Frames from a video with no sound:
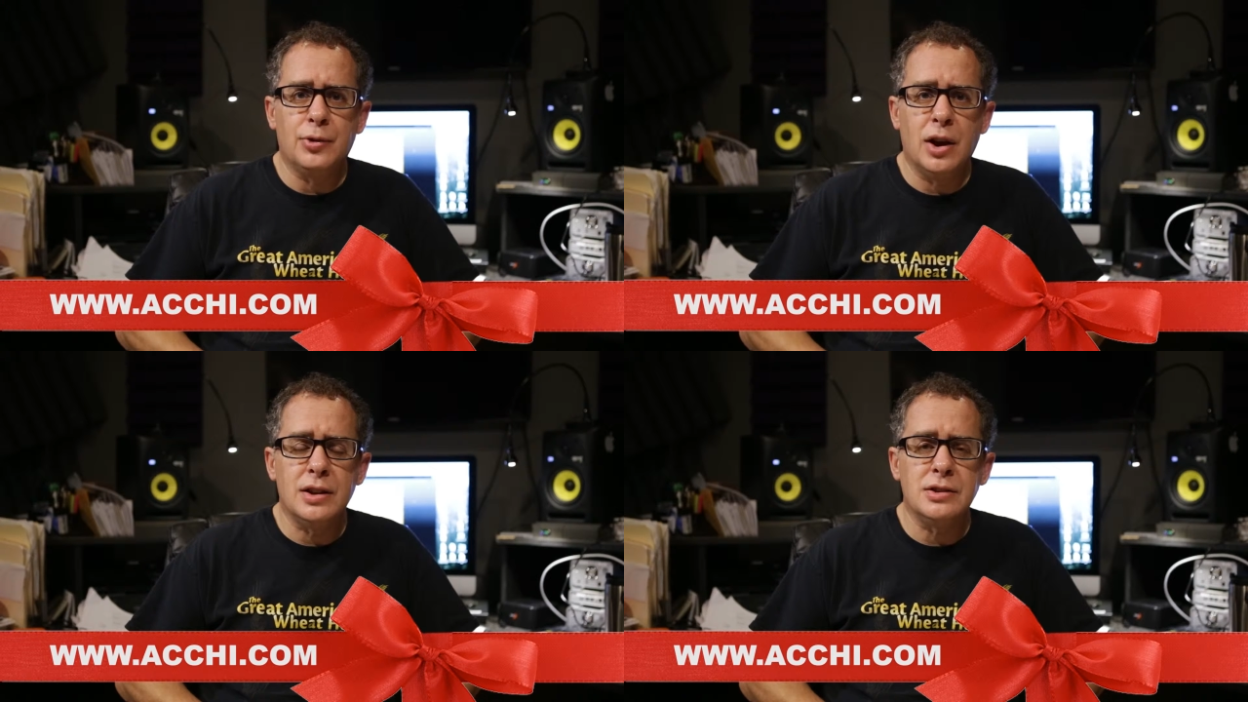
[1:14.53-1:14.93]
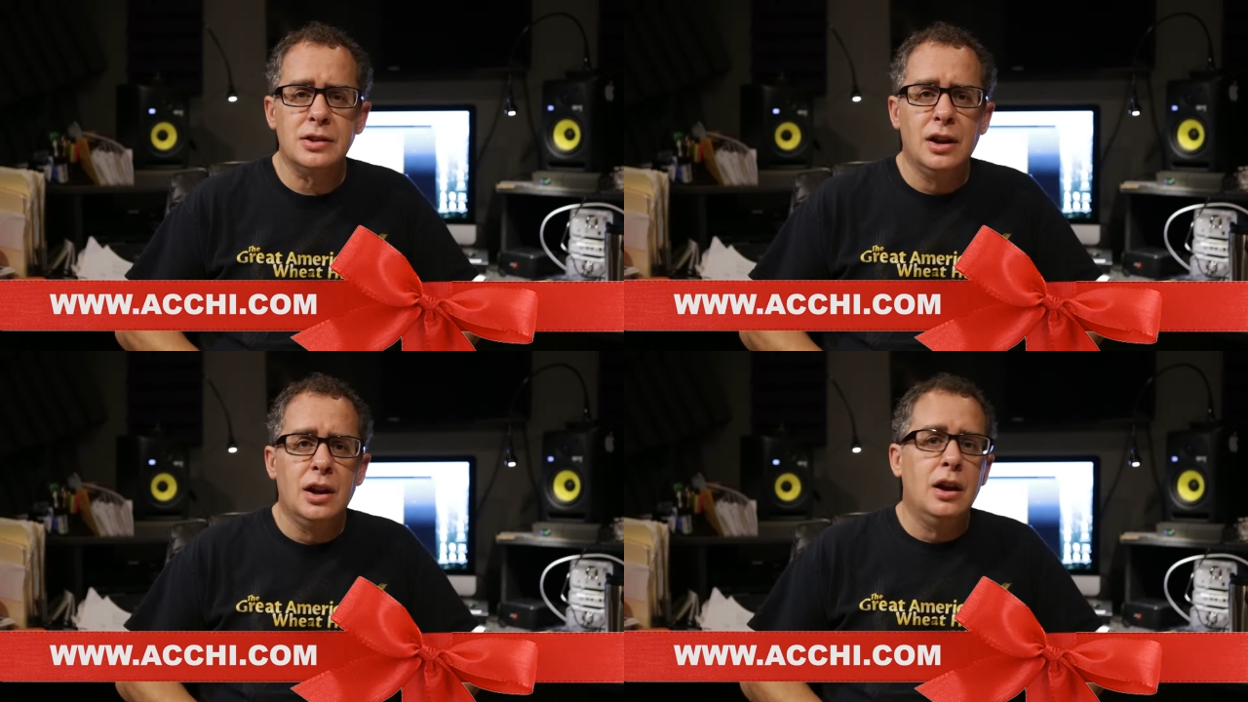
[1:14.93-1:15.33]
friends,
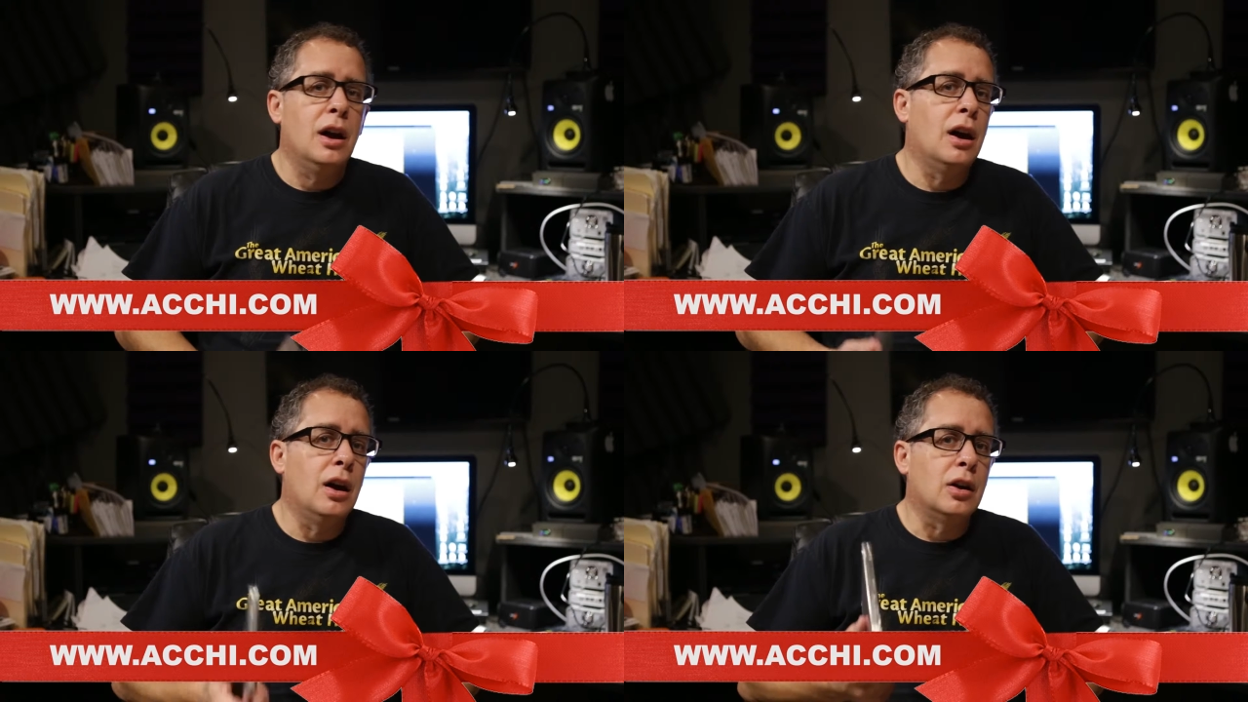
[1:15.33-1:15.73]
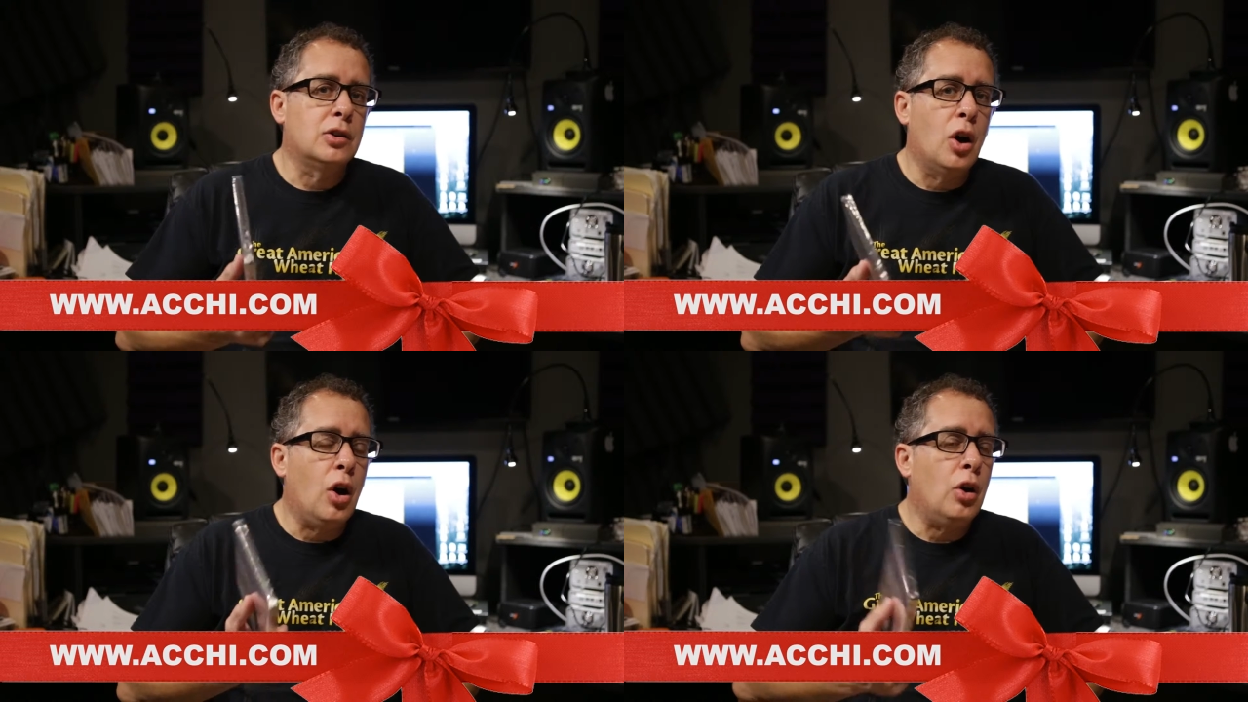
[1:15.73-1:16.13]

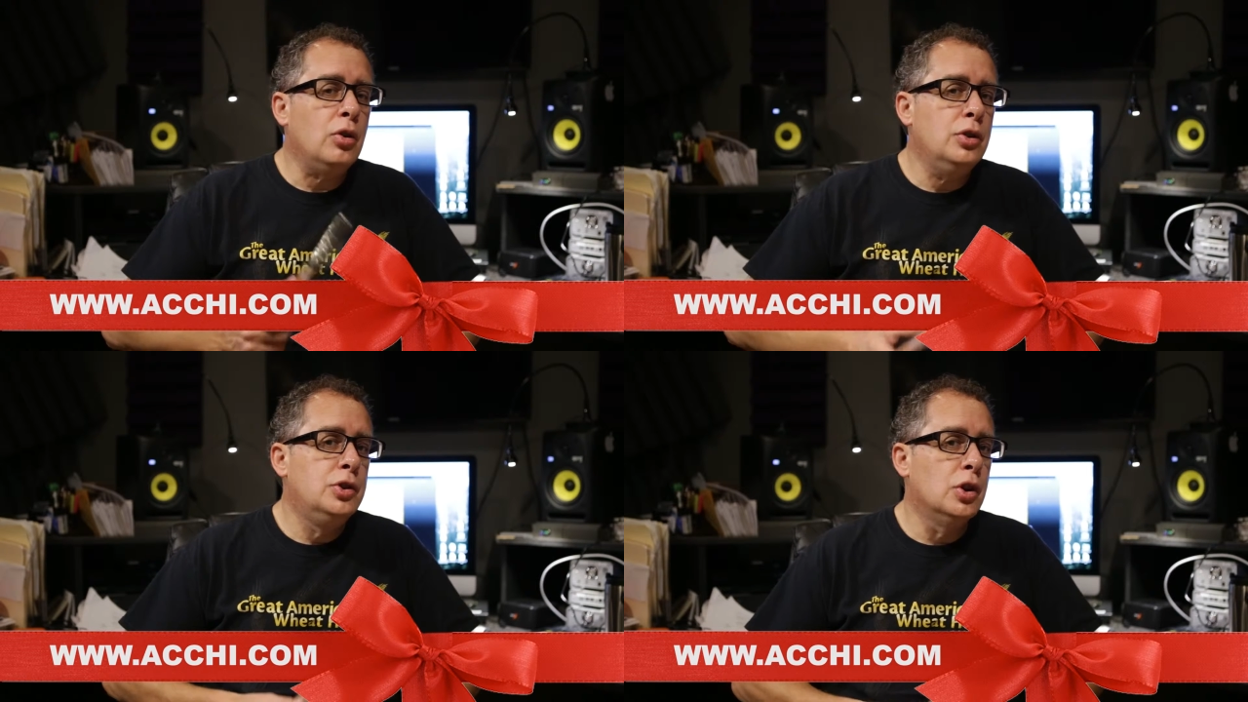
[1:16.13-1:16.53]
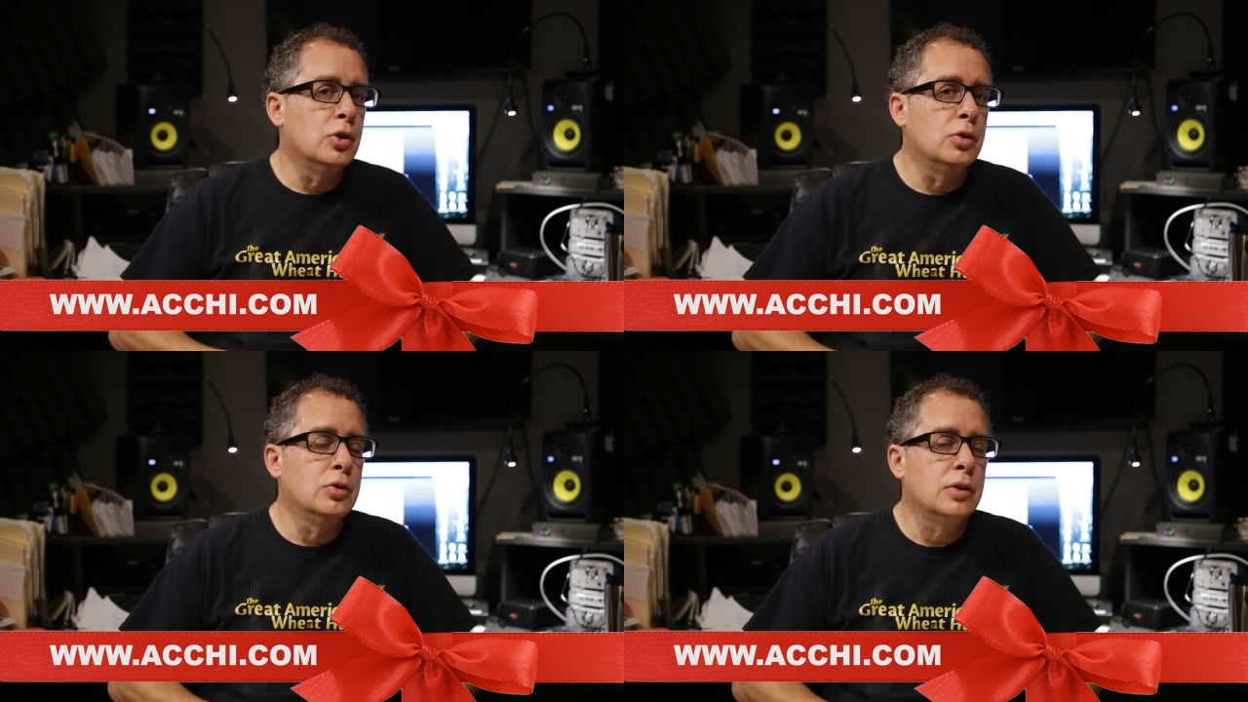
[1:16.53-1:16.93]
call
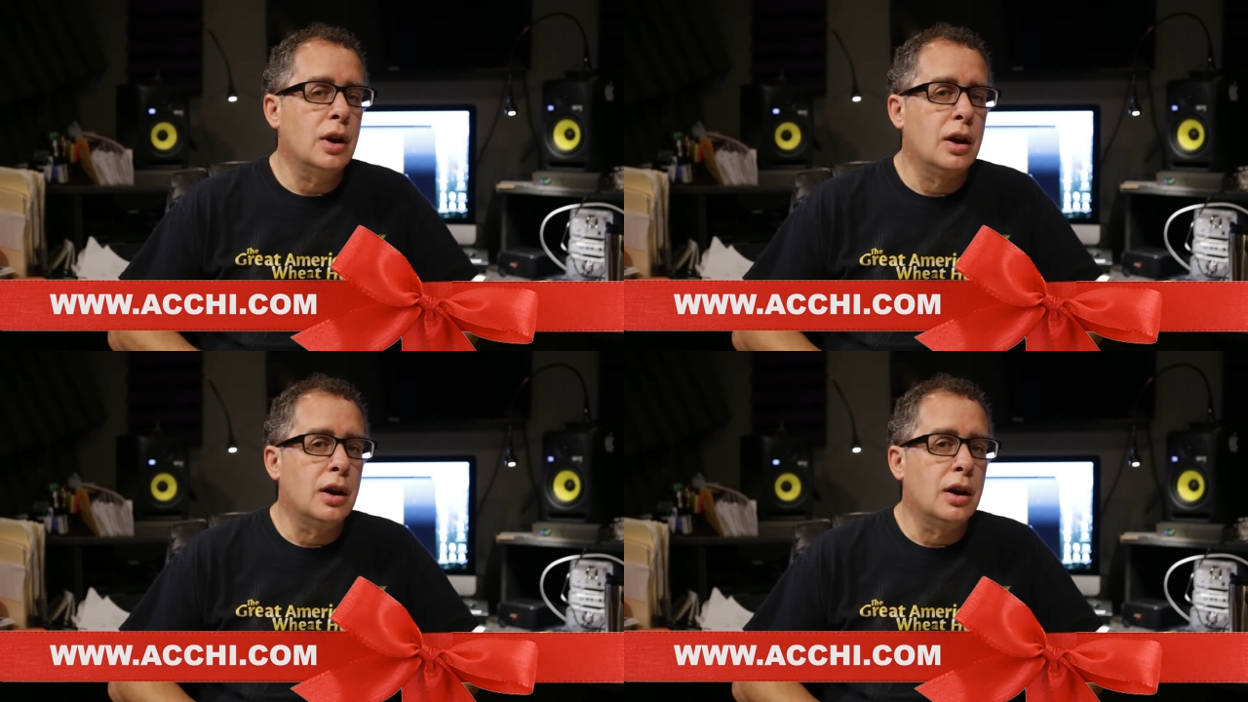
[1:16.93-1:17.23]
your